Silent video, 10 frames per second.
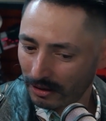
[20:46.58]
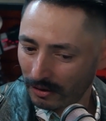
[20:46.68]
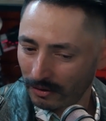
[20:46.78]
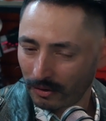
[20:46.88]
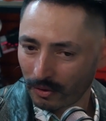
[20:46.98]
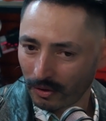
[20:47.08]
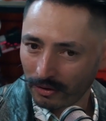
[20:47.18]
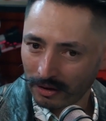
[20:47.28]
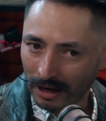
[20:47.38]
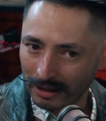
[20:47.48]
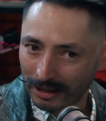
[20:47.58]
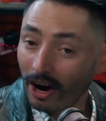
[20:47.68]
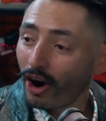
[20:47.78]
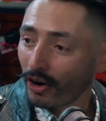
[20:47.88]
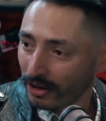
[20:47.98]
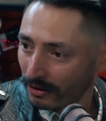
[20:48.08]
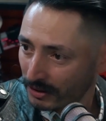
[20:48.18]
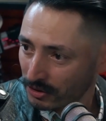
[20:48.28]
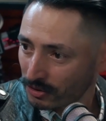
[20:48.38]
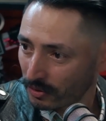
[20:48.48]
or like the heart of
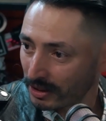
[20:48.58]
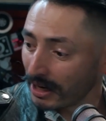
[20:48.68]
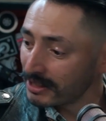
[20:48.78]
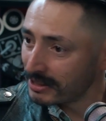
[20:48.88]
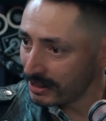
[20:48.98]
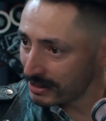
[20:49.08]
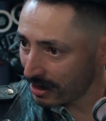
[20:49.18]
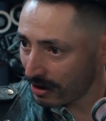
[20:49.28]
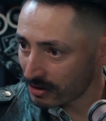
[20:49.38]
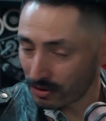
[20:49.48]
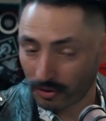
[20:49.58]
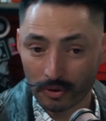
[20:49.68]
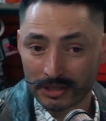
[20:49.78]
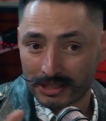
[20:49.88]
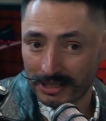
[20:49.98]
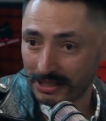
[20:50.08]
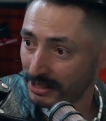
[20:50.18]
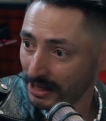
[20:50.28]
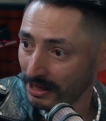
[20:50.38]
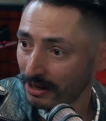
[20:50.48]
the story. That is this character, or is this
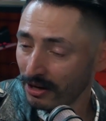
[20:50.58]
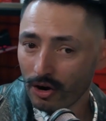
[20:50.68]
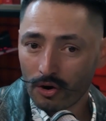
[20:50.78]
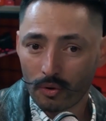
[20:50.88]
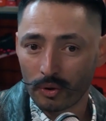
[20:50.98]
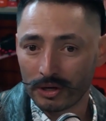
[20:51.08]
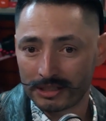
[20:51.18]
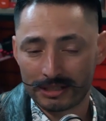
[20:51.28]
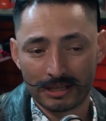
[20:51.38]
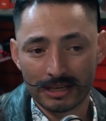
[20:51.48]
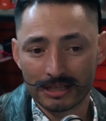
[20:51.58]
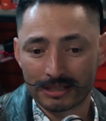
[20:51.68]
city, or is this